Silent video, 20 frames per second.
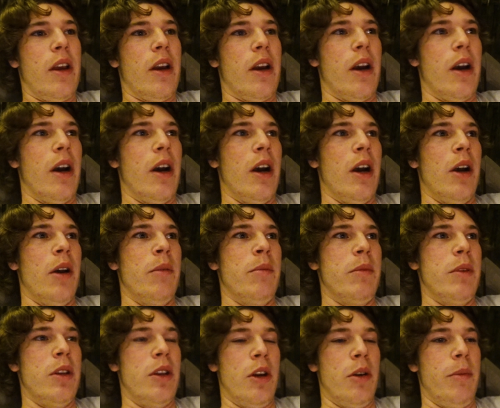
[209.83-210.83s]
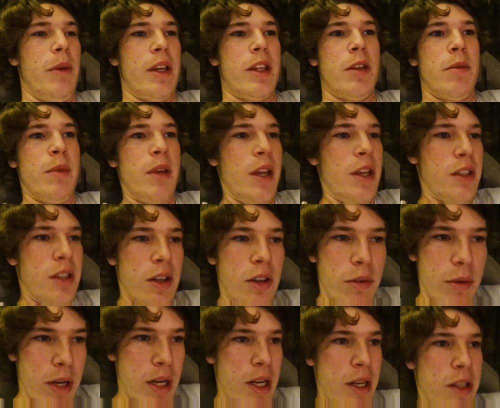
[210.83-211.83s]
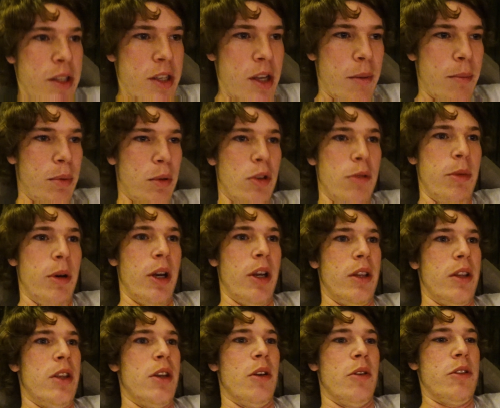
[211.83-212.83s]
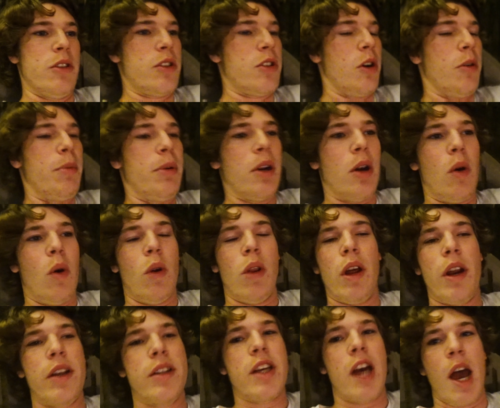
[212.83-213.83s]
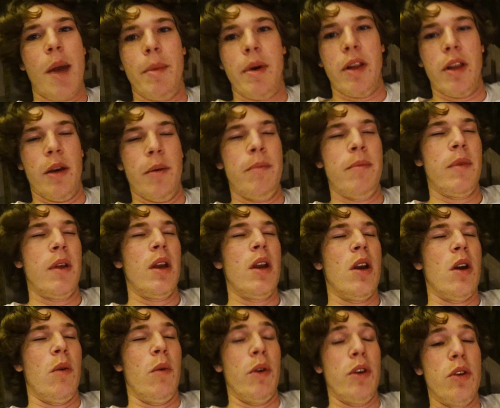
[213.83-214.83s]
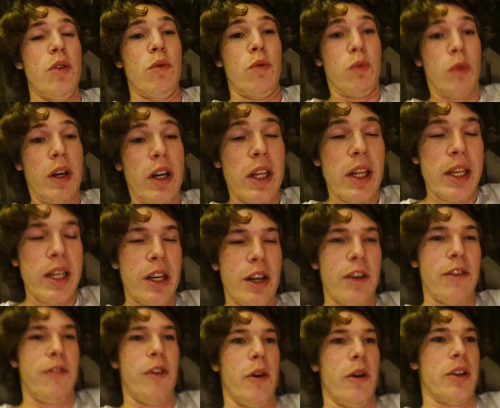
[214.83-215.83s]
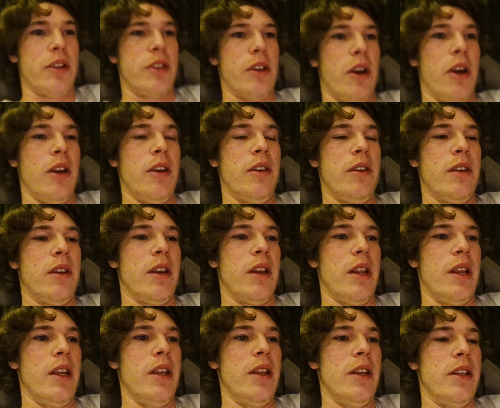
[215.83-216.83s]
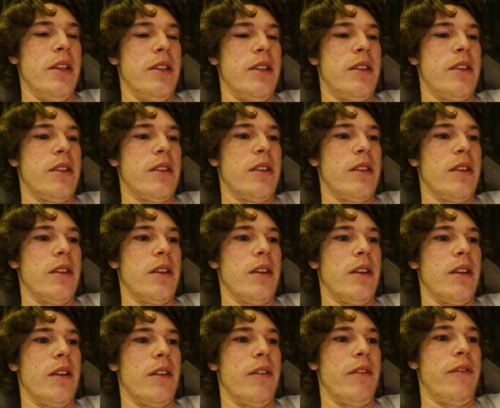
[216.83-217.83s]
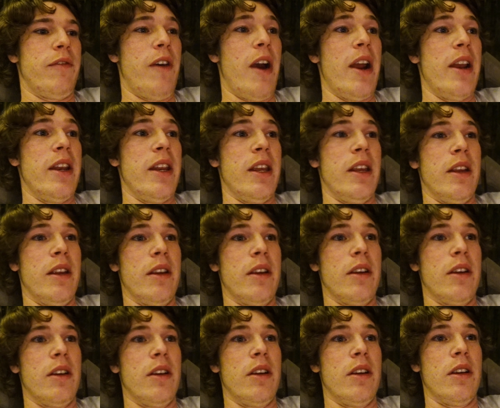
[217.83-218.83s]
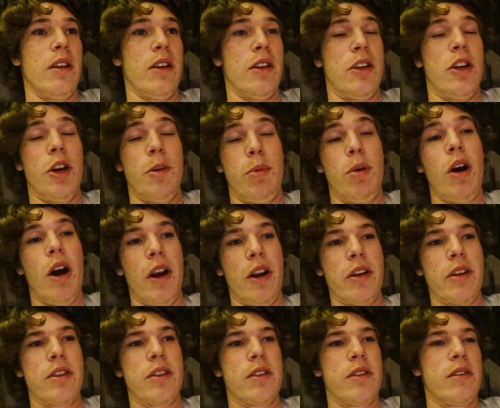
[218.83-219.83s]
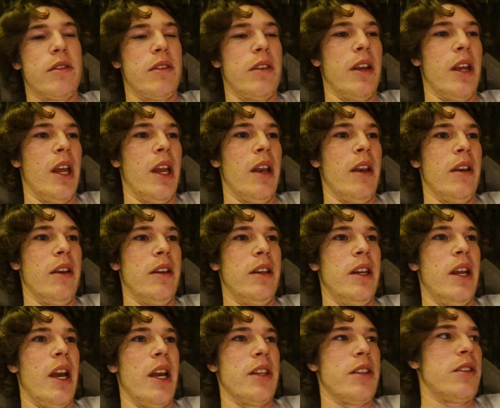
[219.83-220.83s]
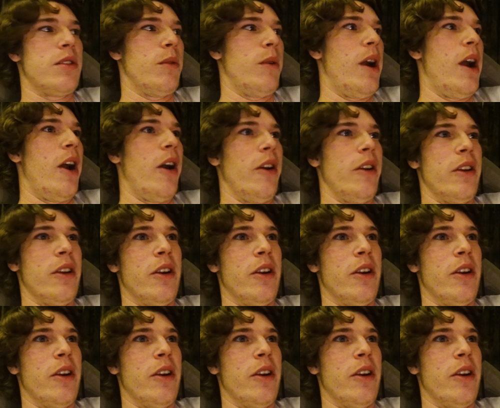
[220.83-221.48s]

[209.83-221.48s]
make them easy to read, simple, but just don't put a whole lot of time into them. What you really need to focus on is finding good products. And yes, wow,